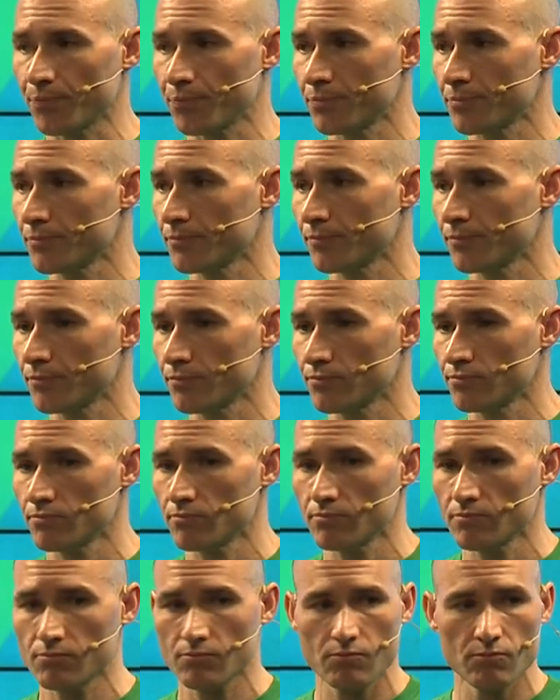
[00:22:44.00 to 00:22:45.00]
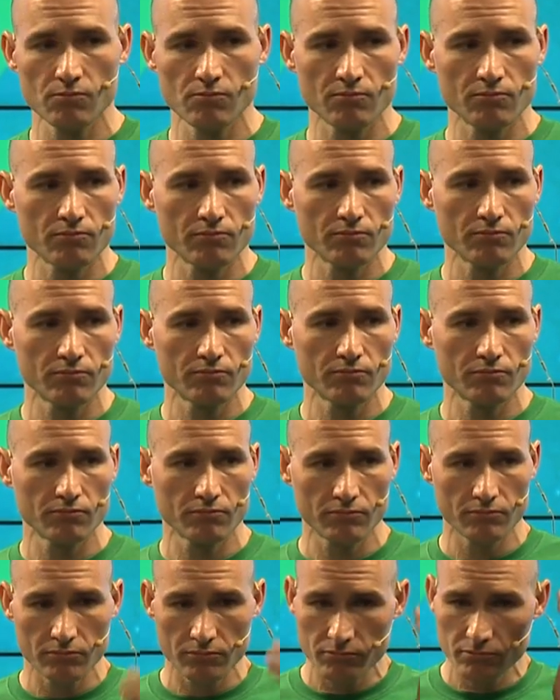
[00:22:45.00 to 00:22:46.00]

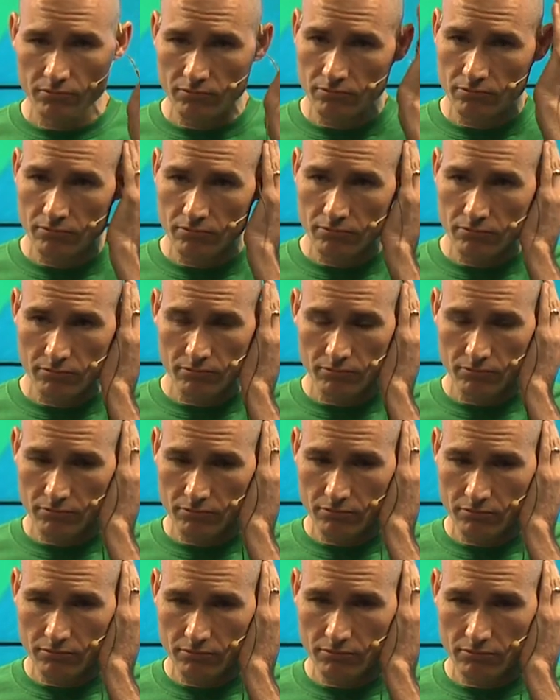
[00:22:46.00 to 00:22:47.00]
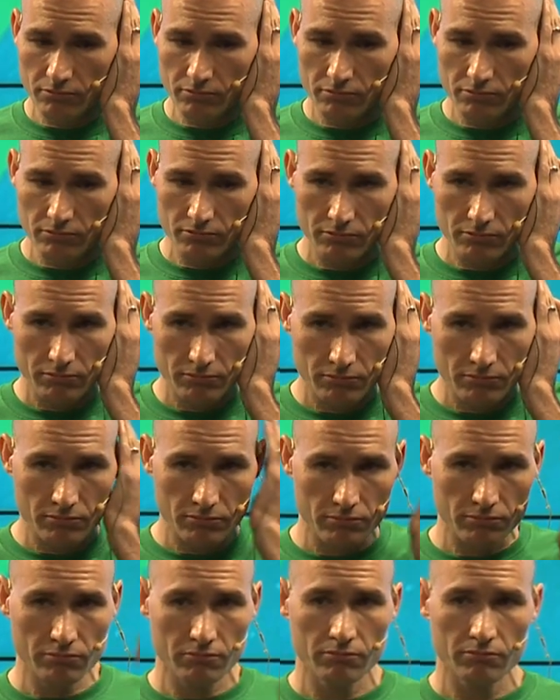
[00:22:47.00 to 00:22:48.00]

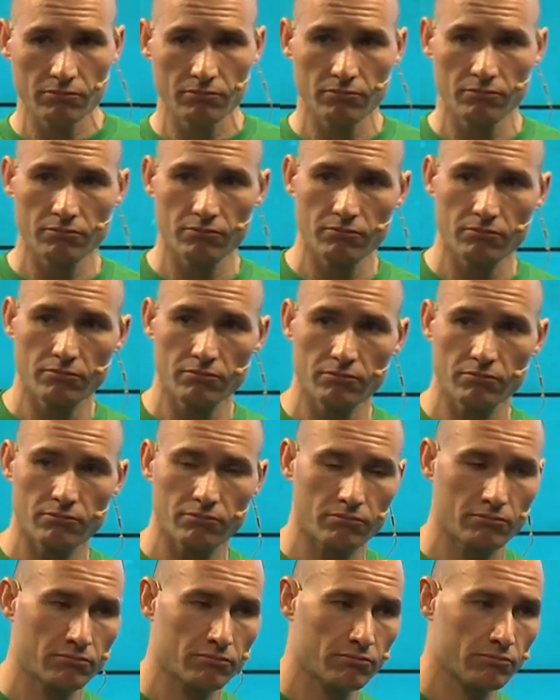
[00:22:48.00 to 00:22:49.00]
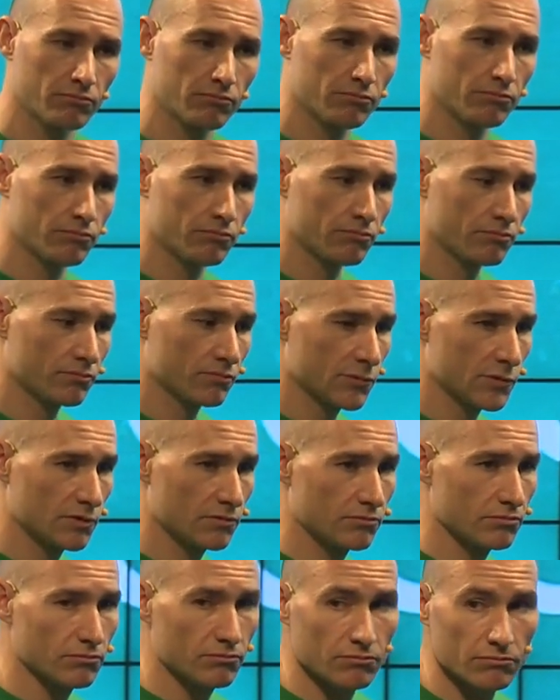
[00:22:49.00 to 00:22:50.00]

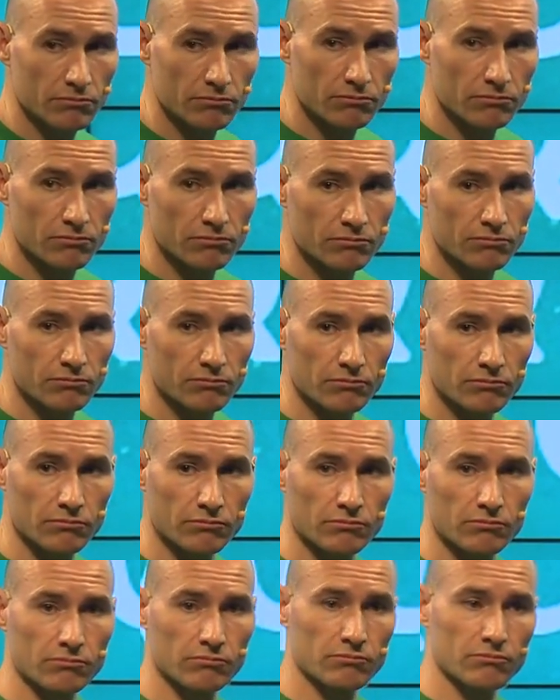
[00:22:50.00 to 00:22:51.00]
(silence)